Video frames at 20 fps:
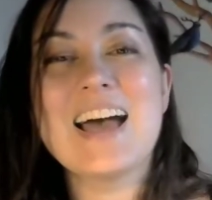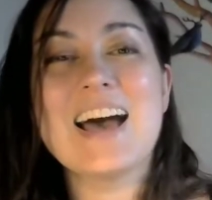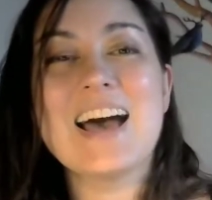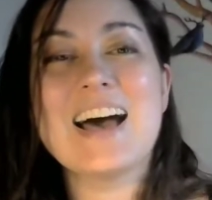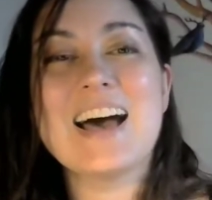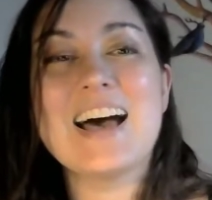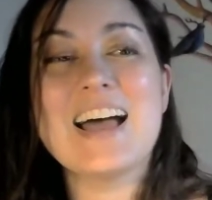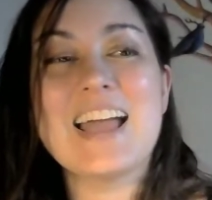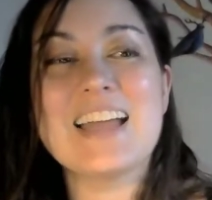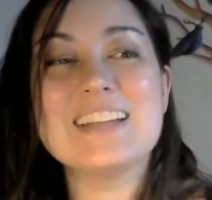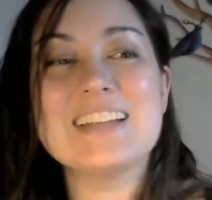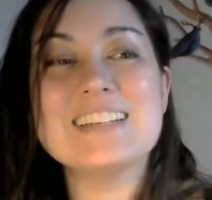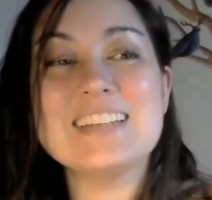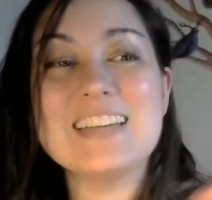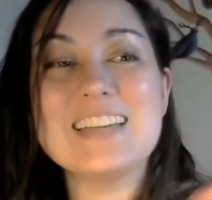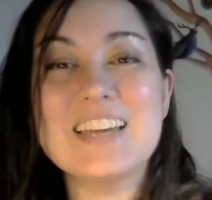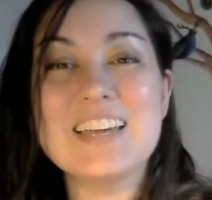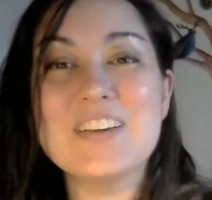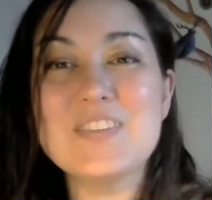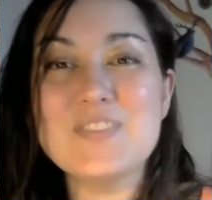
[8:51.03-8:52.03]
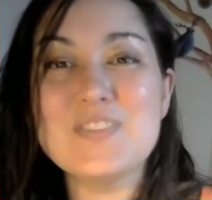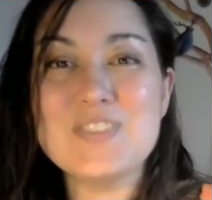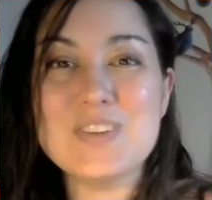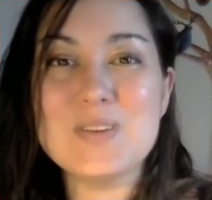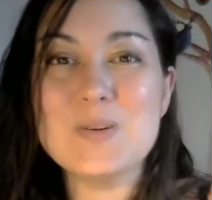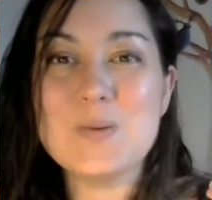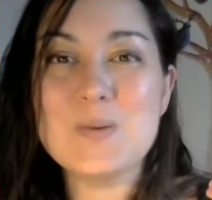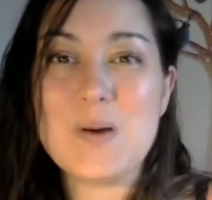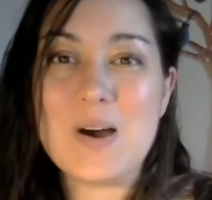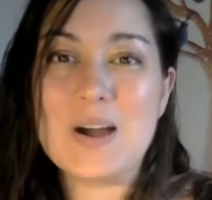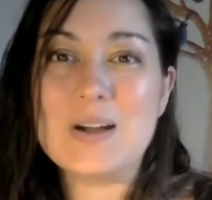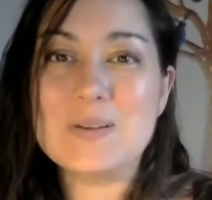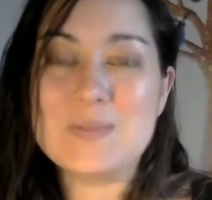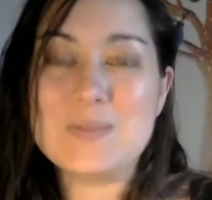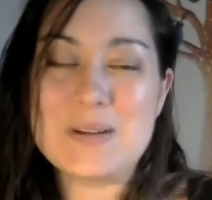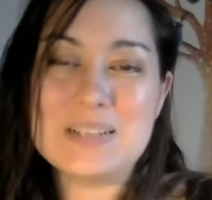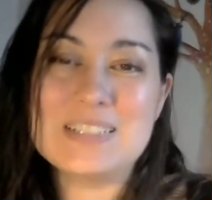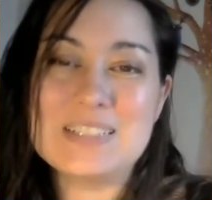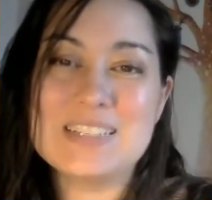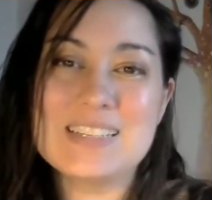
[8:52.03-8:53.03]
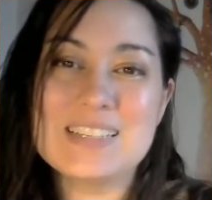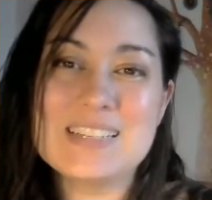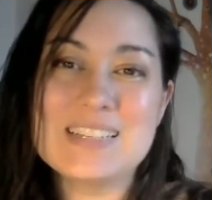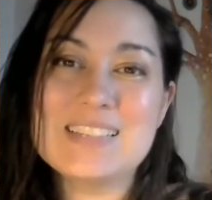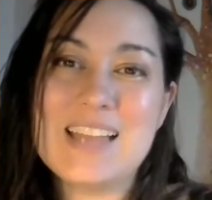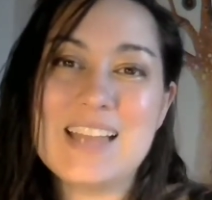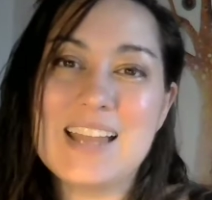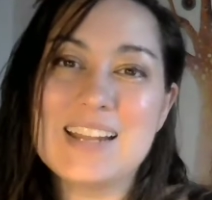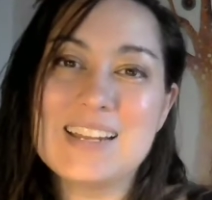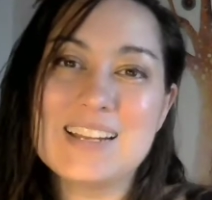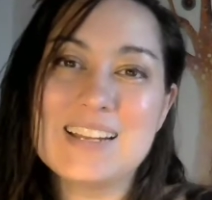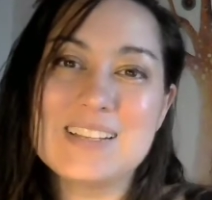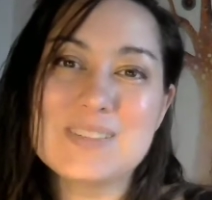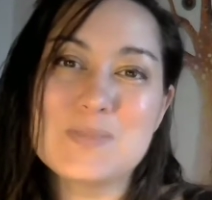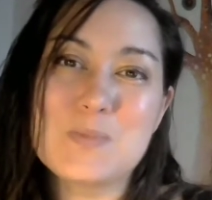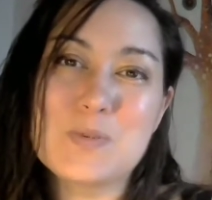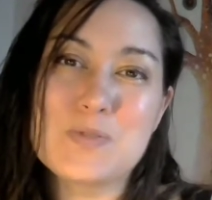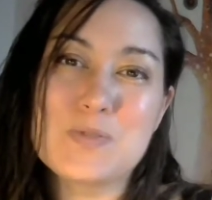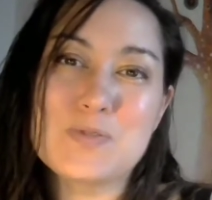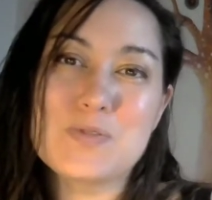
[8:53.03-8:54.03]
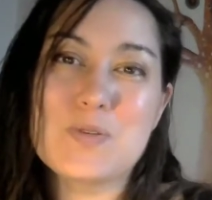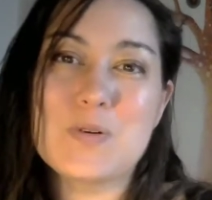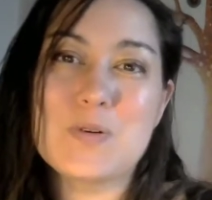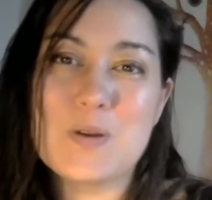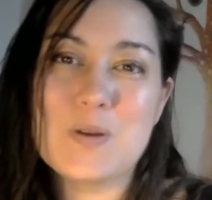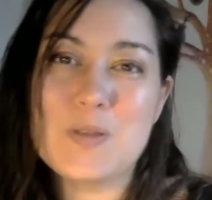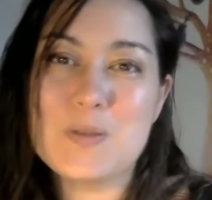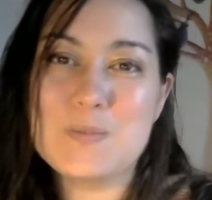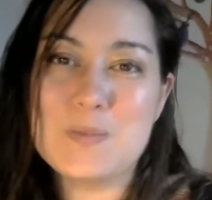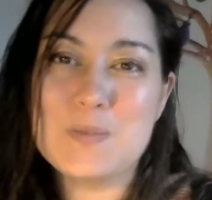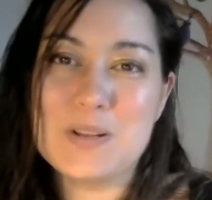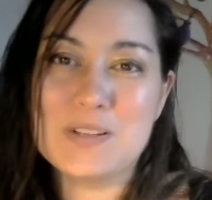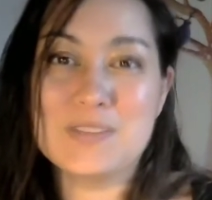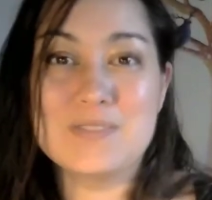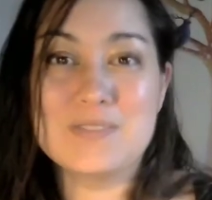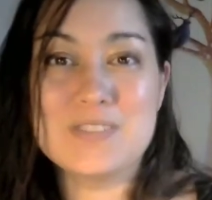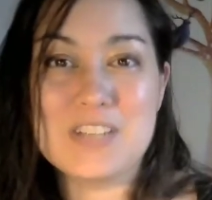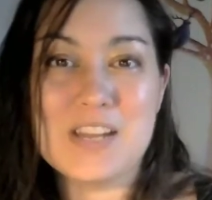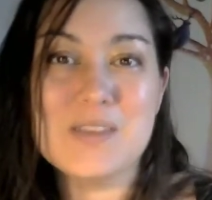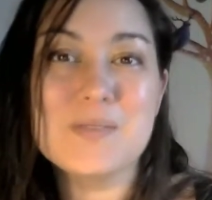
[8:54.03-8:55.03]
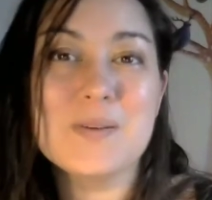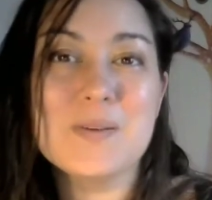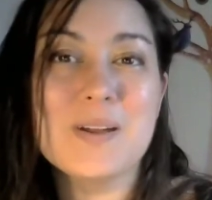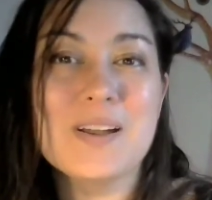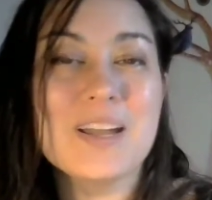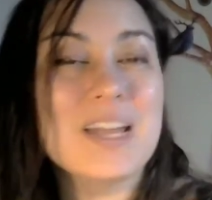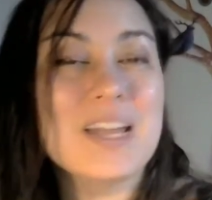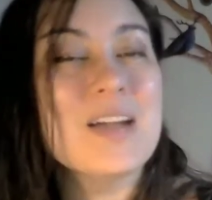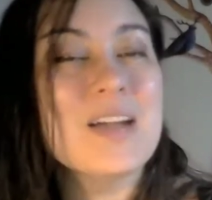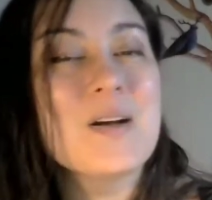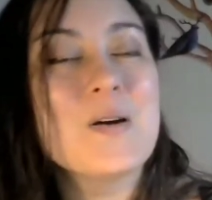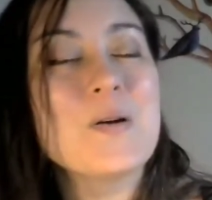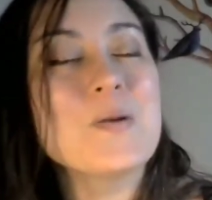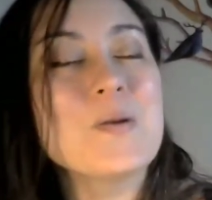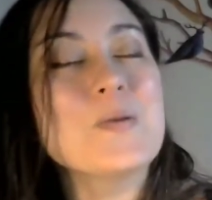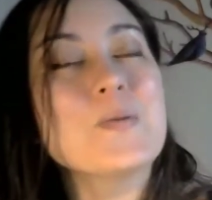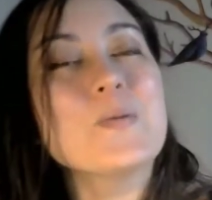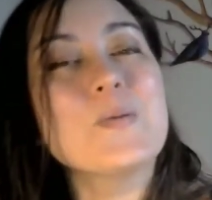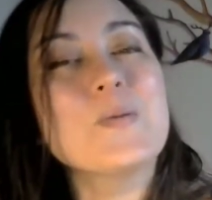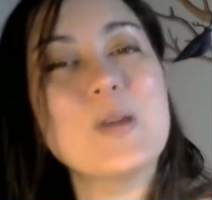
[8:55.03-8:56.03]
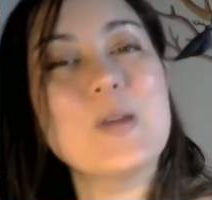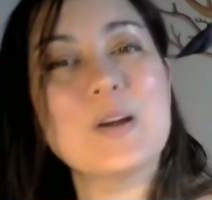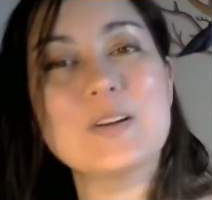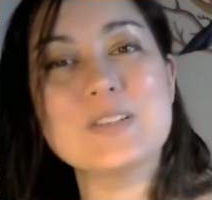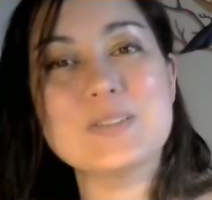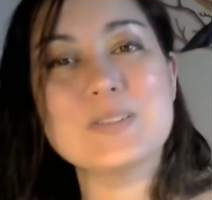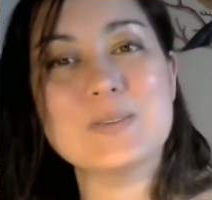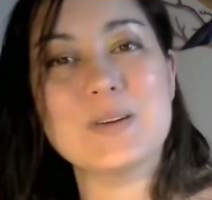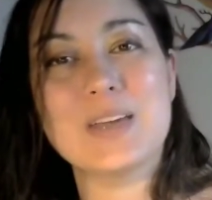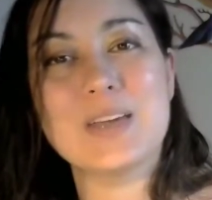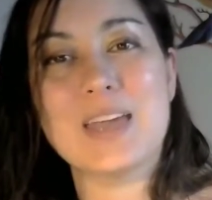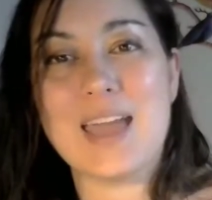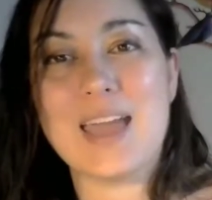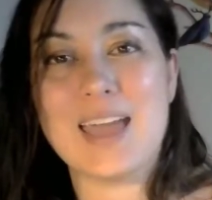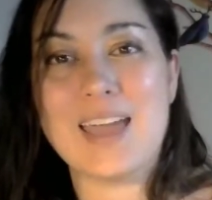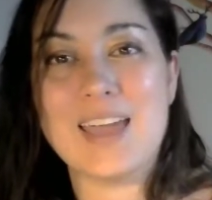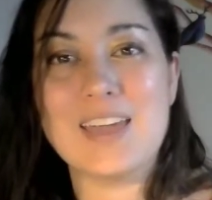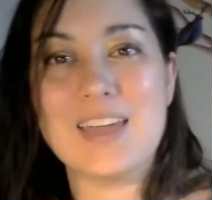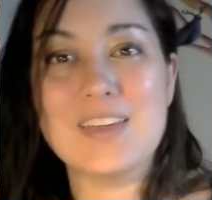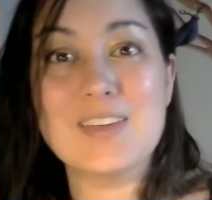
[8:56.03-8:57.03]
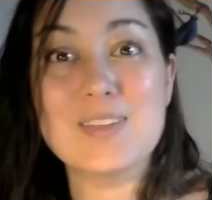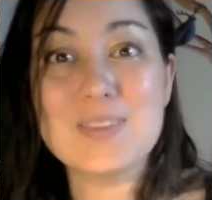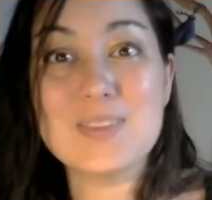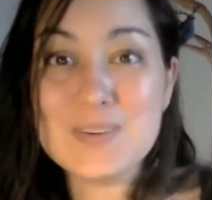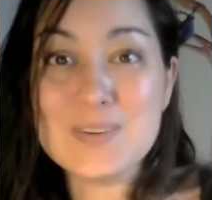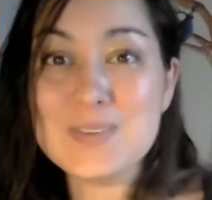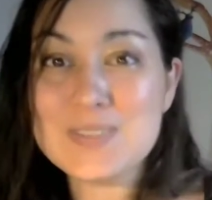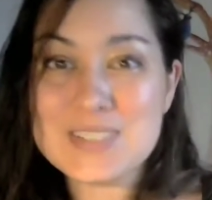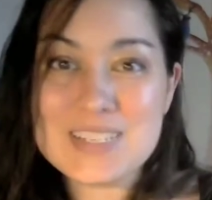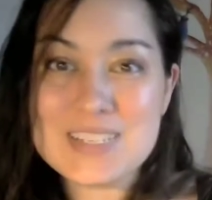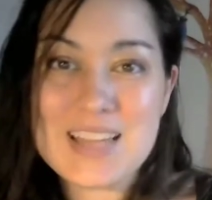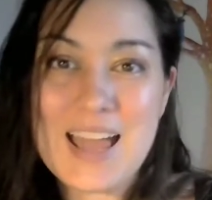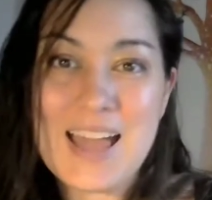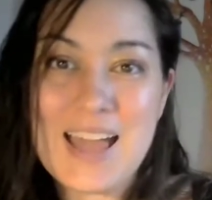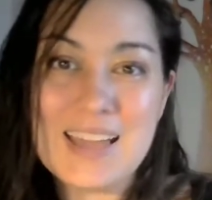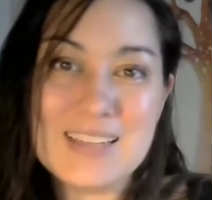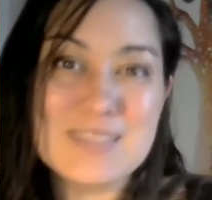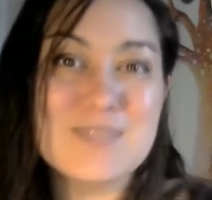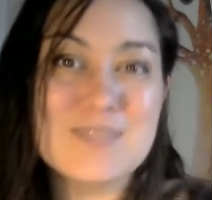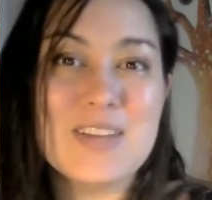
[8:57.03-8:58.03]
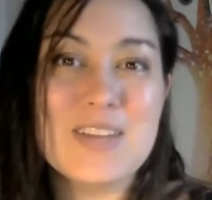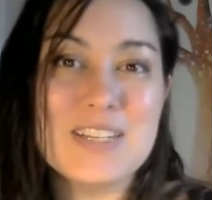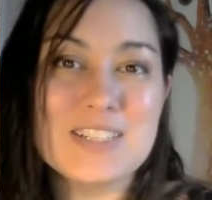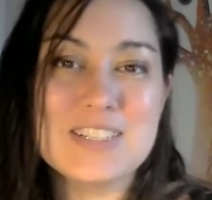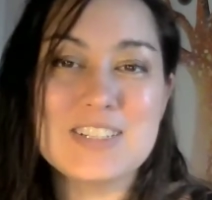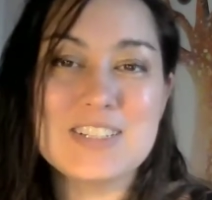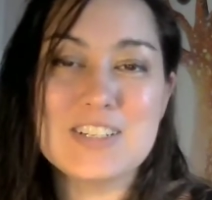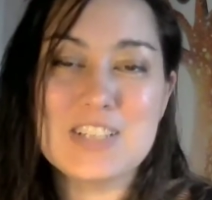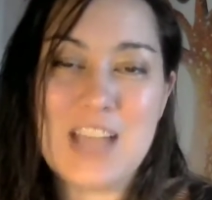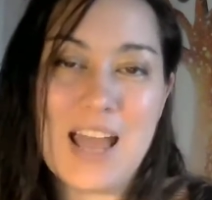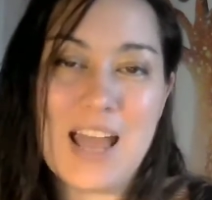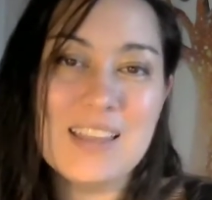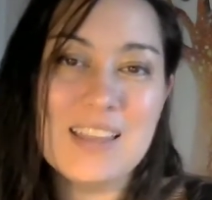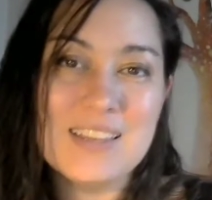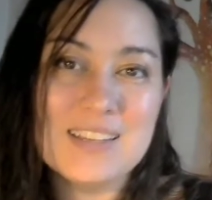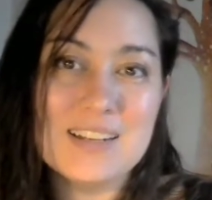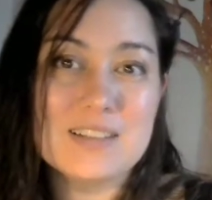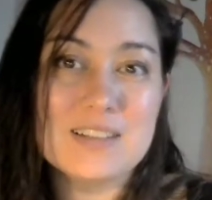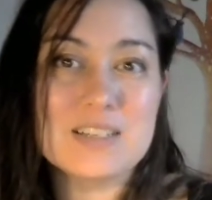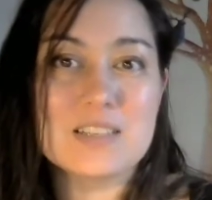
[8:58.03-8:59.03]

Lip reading: And if you are watching this and it is before the middle of January, we are doing a glute activation challenge.